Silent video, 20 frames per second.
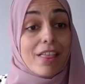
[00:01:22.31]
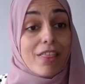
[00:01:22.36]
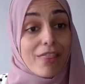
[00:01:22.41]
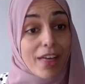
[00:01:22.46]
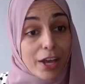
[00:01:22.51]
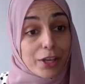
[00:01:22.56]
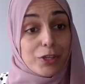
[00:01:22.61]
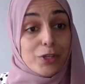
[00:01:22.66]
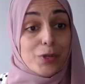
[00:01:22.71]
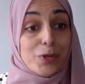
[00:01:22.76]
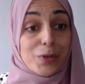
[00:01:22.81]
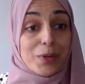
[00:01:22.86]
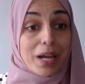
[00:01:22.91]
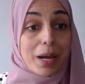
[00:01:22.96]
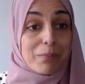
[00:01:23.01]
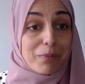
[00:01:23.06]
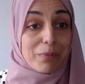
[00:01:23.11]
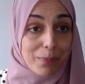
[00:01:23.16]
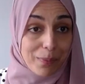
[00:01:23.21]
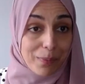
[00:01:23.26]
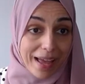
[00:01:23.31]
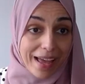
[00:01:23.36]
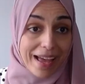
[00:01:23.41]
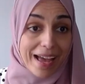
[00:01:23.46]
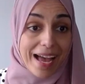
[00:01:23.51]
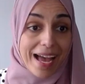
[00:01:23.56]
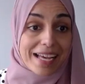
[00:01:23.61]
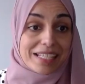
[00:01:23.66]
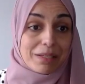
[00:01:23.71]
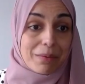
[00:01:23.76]
that you can prepare
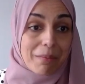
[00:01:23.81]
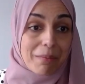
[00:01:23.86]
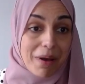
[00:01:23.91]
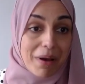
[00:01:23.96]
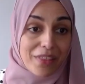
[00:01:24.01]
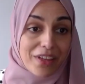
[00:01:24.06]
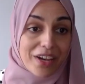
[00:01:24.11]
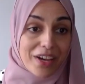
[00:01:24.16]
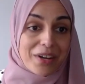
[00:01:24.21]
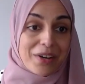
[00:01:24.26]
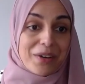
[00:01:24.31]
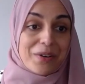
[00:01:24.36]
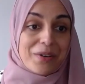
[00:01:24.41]
as a mother.